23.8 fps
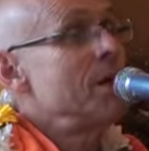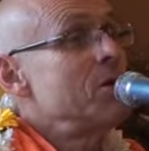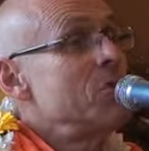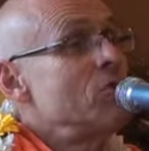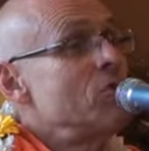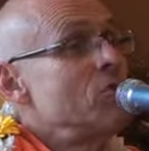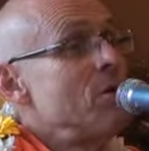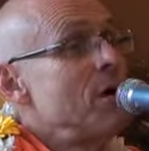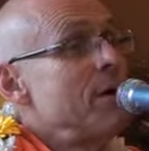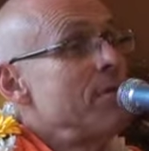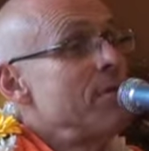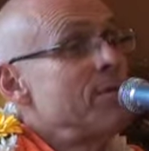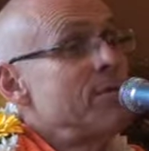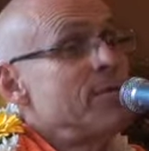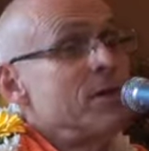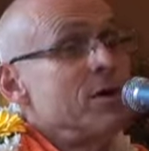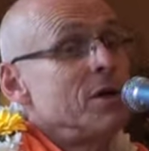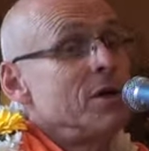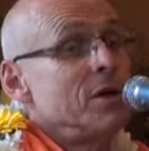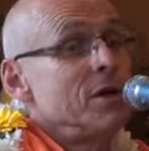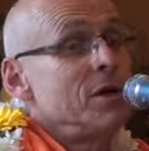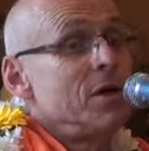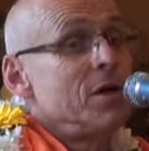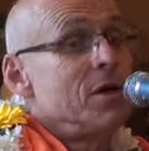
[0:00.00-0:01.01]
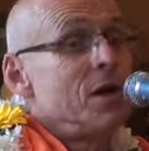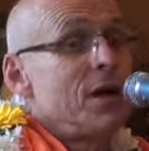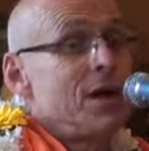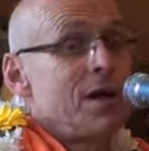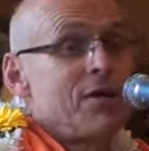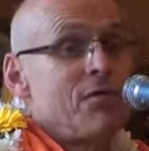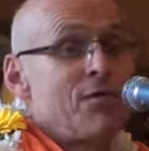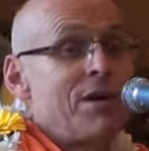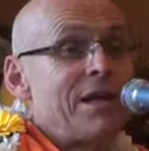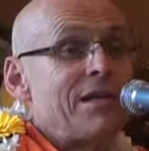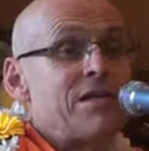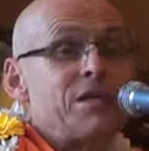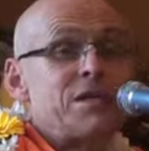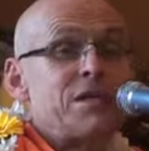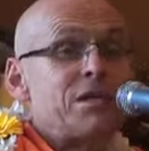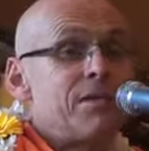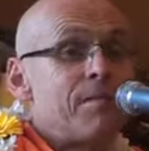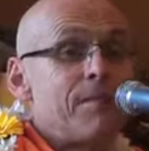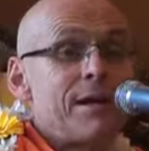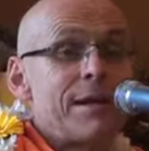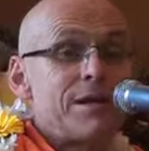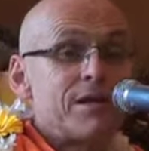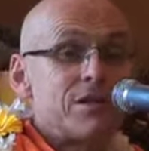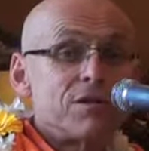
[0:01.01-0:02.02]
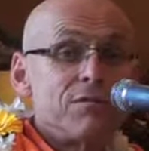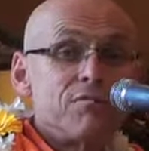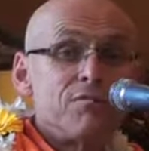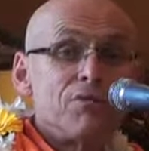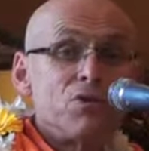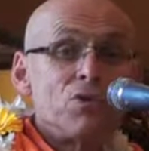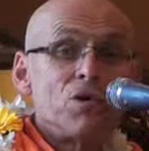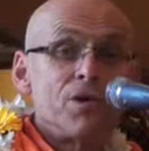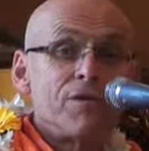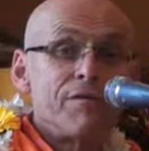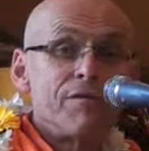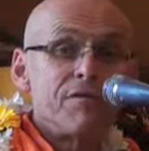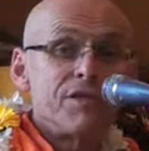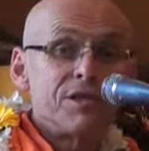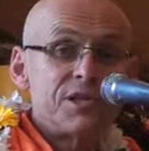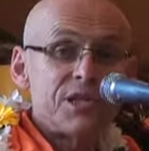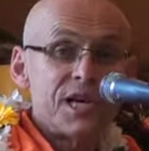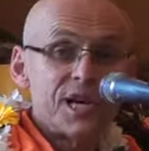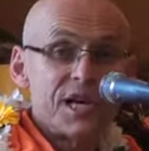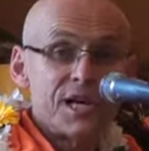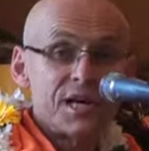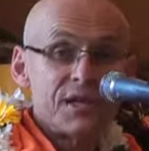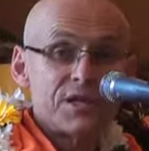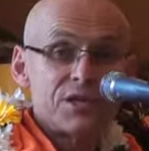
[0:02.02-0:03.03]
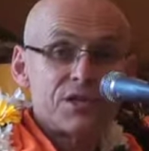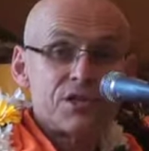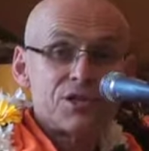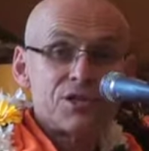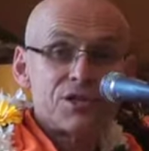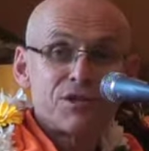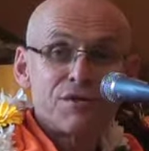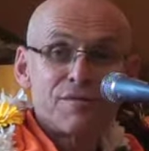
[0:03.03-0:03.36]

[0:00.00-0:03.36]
I grew up, I read the Tibetan Book of the Dead.